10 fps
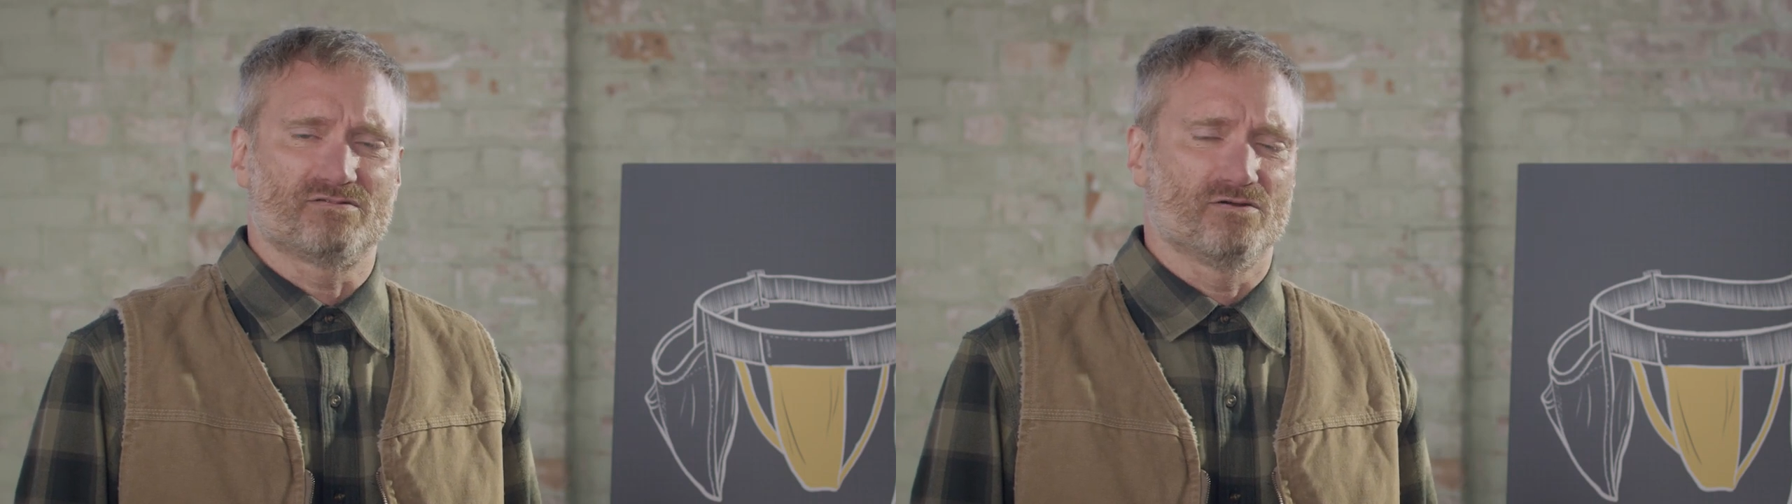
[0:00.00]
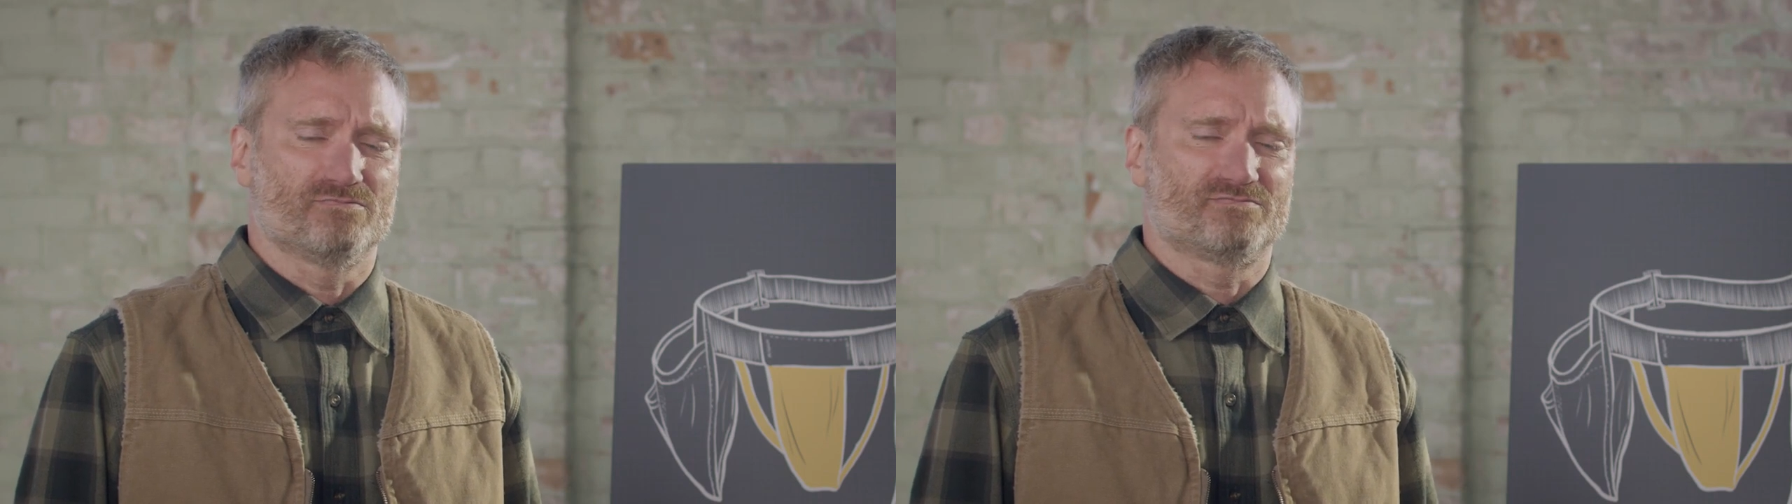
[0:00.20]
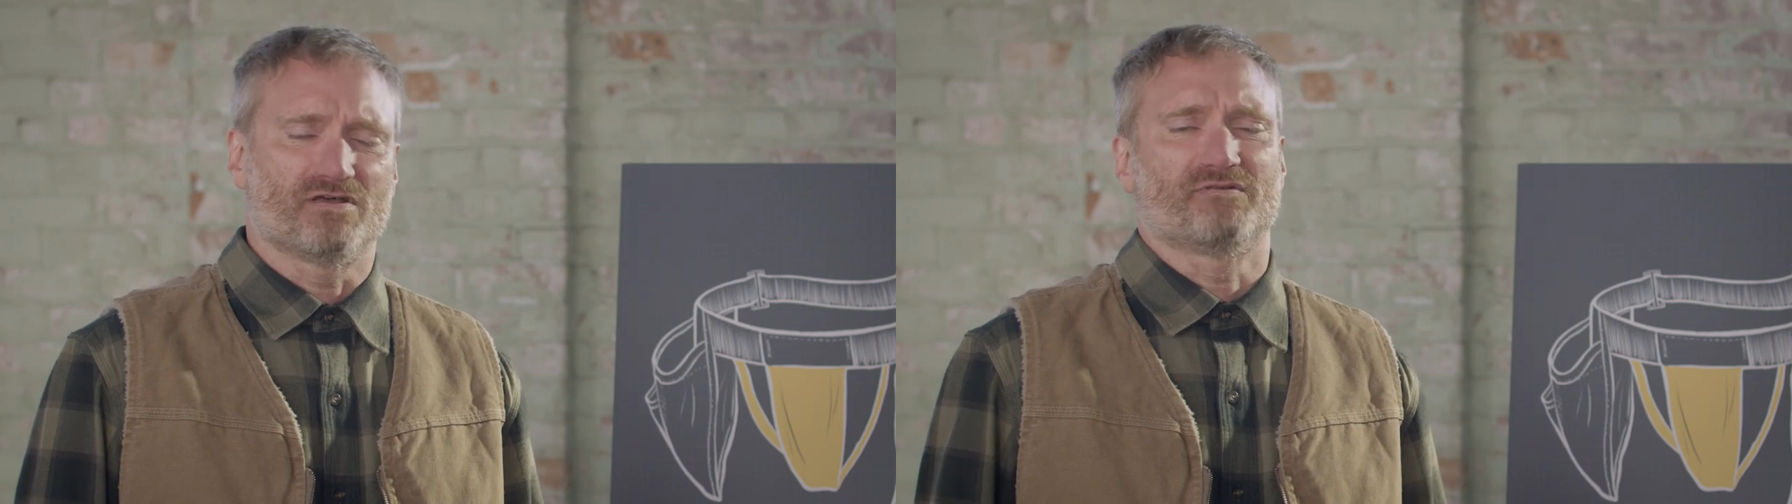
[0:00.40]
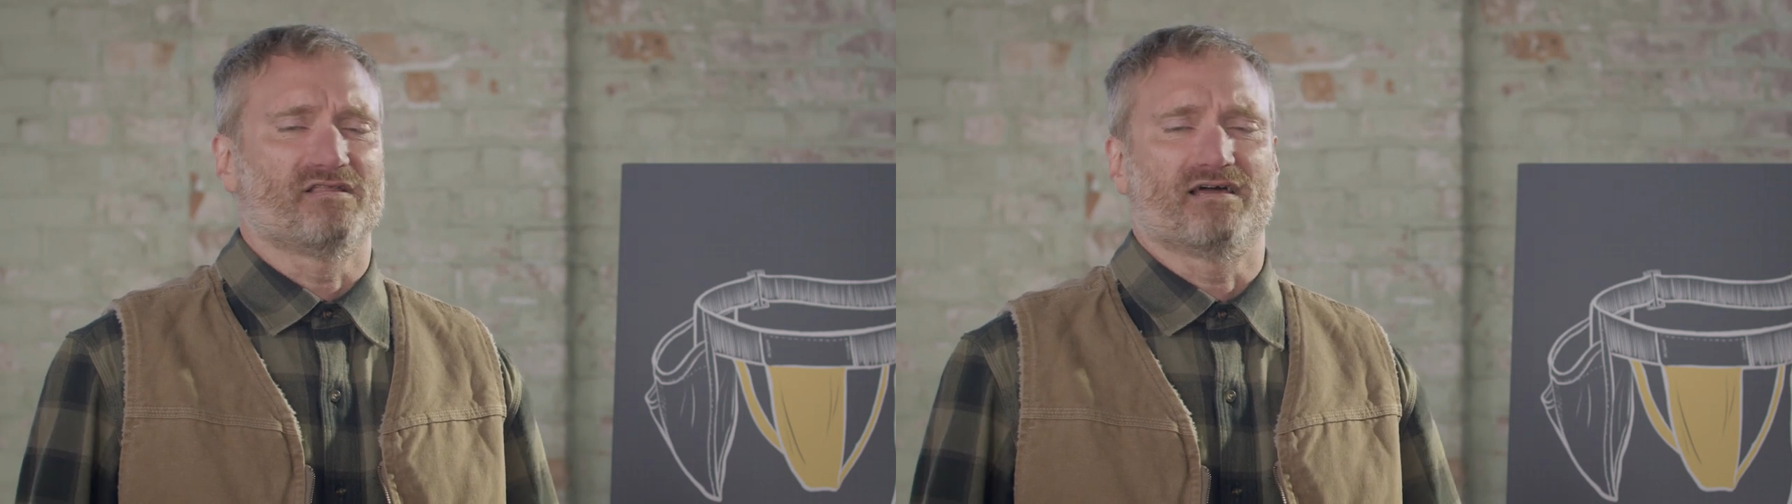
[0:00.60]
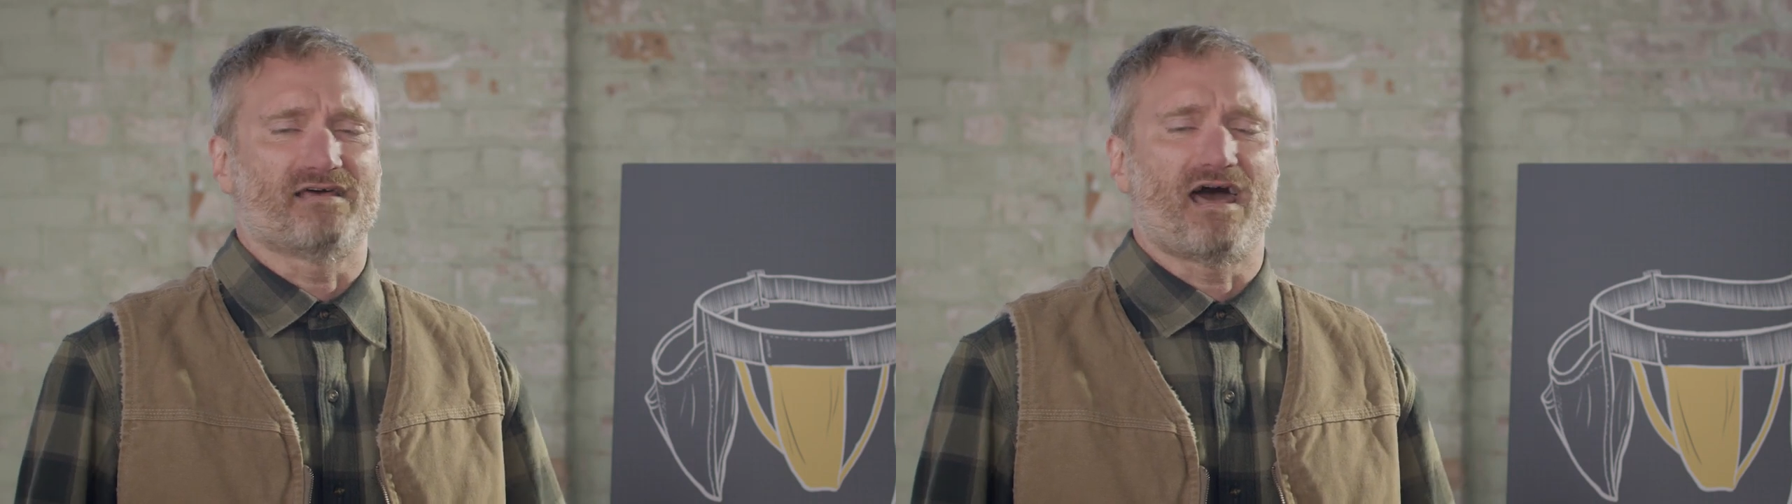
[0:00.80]
or something
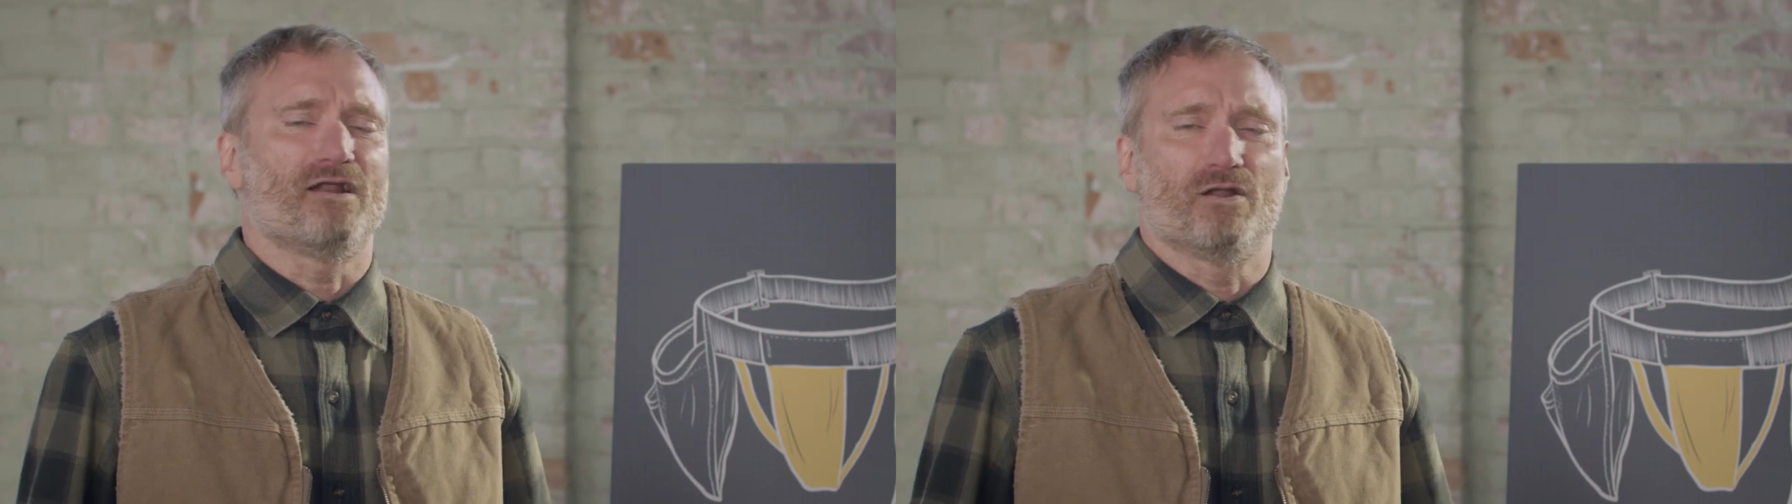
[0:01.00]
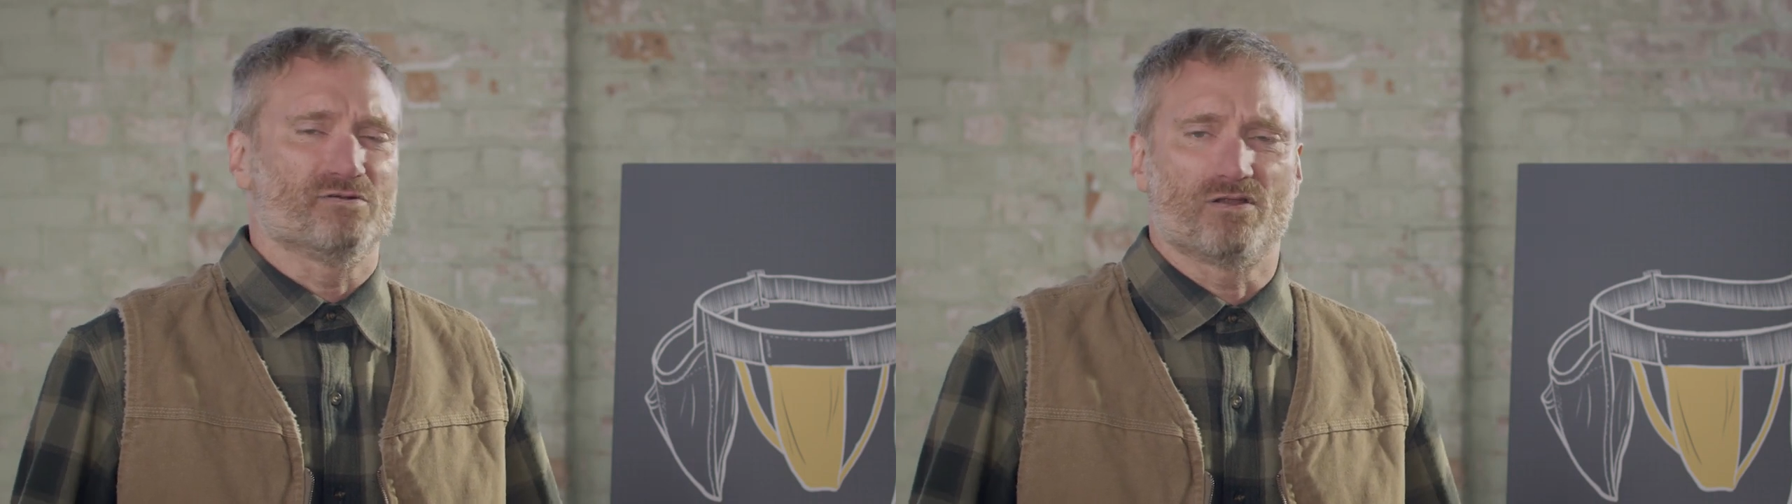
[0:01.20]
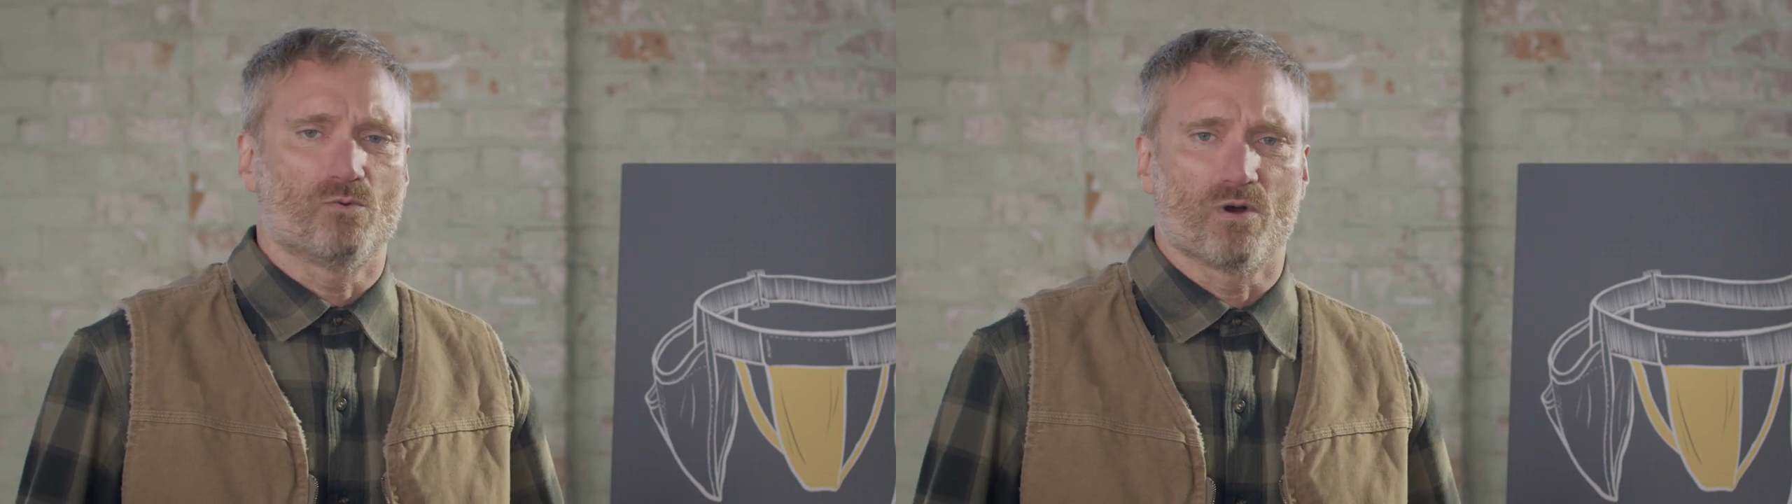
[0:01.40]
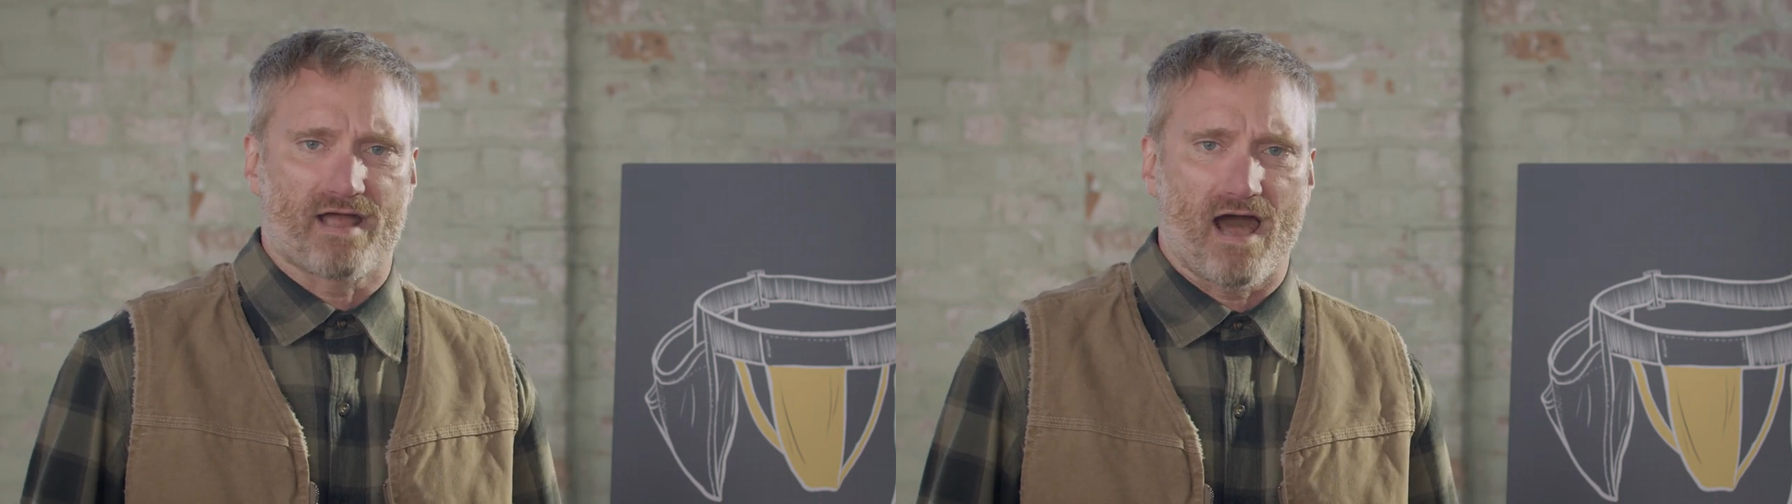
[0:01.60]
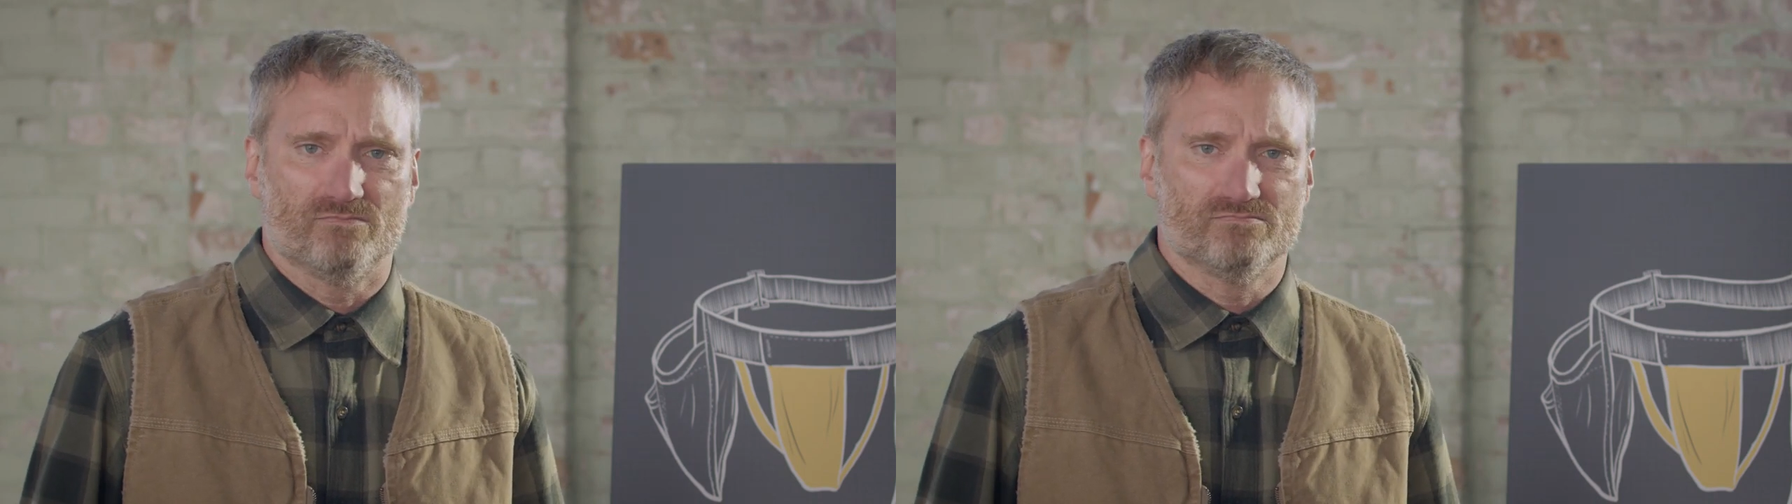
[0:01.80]
like that. I don't know, it didn't work
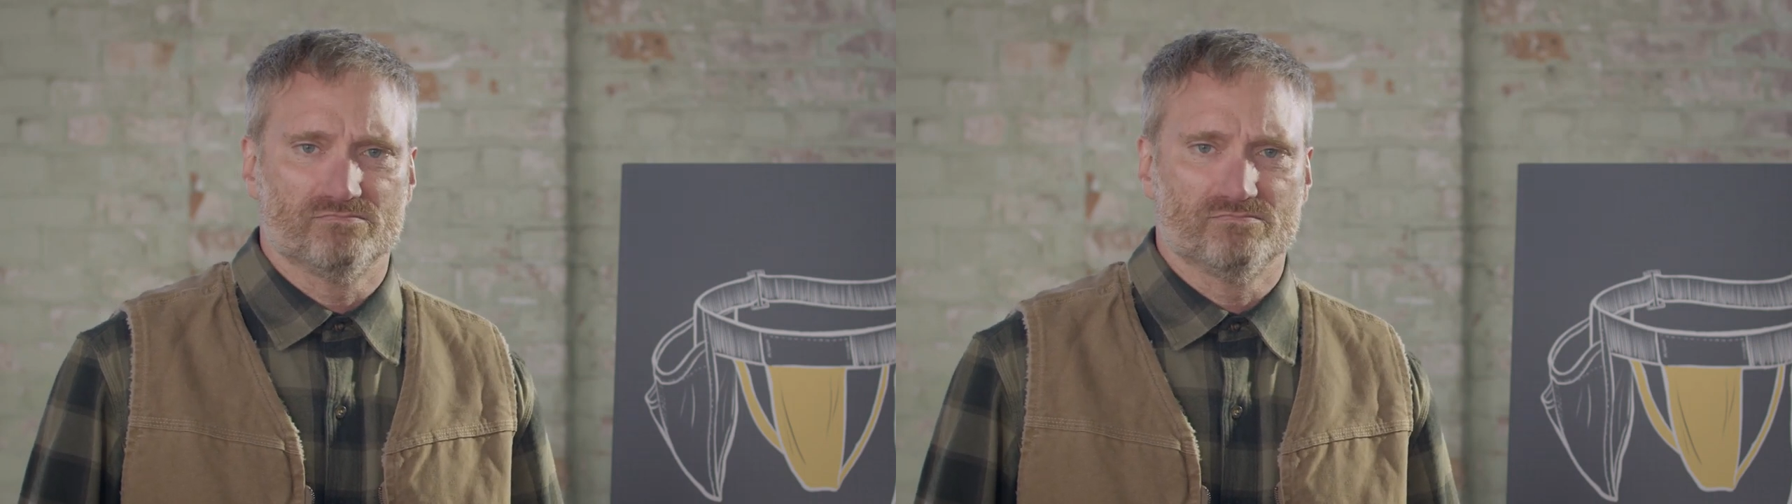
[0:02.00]
out.